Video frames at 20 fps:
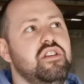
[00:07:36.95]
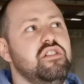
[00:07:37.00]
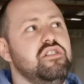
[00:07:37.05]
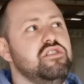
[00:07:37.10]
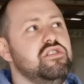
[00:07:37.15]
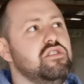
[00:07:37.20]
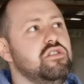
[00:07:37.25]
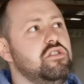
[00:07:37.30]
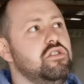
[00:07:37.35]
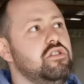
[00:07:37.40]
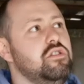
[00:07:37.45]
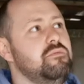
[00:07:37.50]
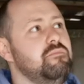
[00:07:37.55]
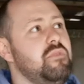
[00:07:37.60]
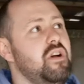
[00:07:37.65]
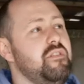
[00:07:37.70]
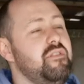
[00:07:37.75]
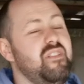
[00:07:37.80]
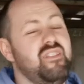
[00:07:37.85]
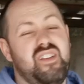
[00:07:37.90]
So
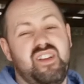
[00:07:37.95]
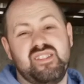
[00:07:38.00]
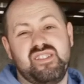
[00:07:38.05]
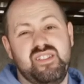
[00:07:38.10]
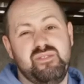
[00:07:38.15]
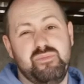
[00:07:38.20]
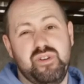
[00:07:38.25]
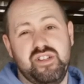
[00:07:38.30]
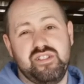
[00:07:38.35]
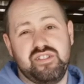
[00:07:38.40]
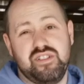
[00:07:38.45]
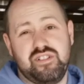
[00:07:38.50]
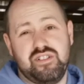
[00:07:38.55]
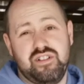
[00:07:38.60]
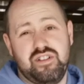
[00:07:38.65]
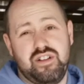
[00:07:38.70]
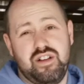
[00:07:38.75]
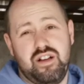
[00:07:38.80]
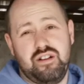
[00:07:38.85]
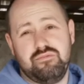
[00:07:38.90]
I think that's it
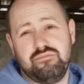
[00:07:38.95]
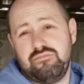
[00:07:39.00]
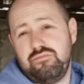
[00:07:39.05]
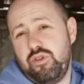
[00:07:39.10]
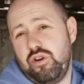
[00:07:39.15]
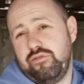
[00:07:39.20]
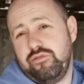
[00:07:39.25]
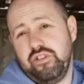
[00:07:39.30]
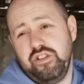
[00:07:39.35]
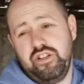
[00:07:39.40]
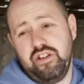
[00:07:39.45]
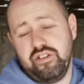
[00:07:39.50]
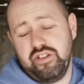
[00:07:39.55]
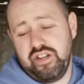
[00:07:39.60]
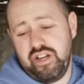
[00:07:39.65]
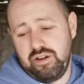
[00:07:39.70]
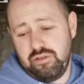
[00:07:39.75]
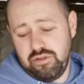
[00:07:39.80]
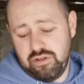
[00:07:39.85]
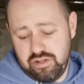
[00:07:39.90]
basically. I'm waffling on
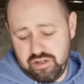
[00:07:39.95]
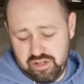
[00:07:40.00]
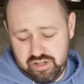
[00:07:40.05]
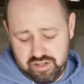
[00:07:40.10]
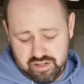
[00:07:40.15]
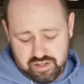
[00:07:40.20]
now.